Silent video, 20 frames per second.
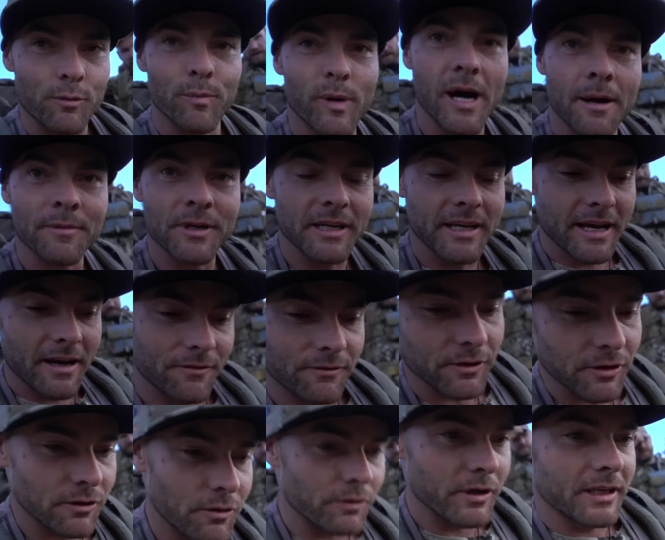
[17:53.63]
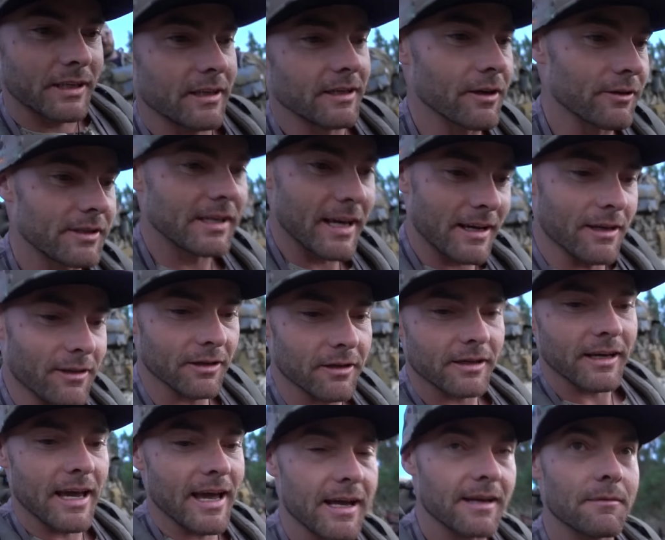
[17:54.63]
bombing down real quick to go take a
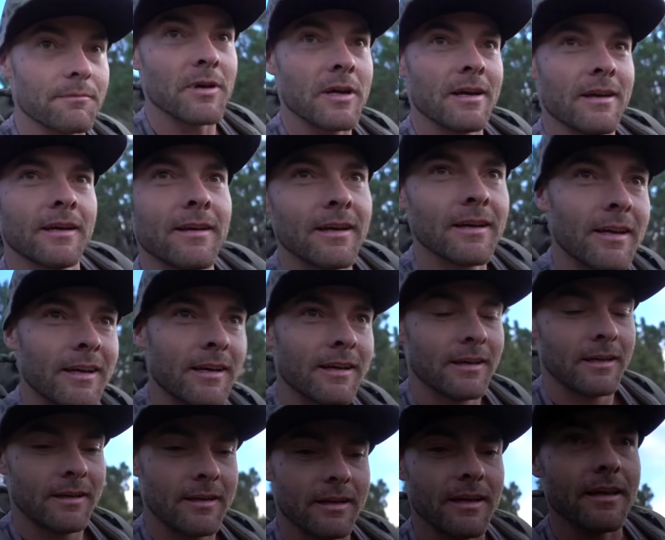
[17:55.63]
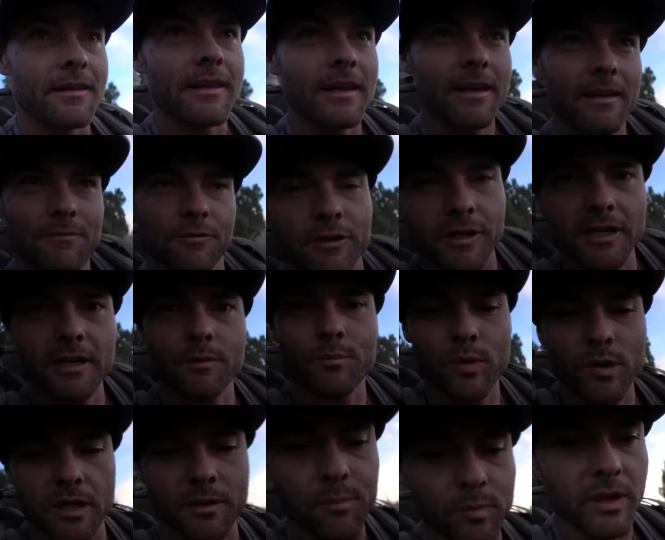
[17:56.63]
look at him. And then we're gonna
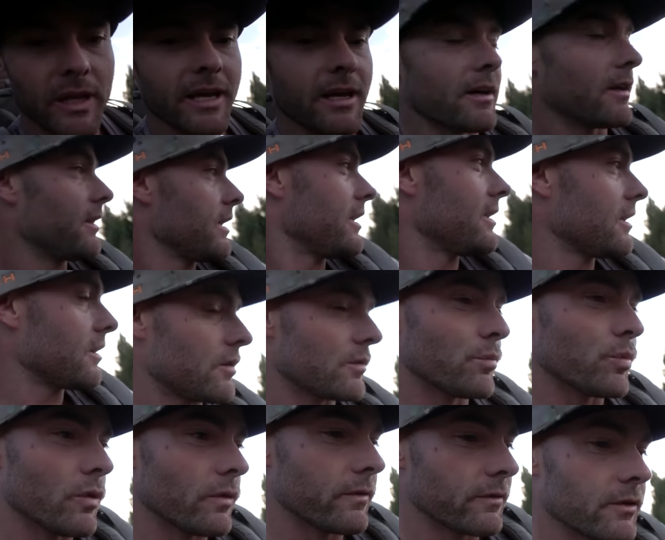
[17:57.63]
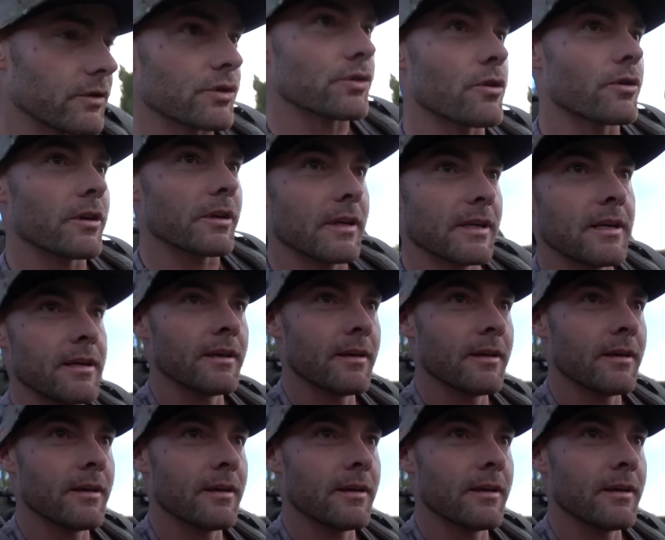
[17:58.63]
put a play on that other bull from Jordan.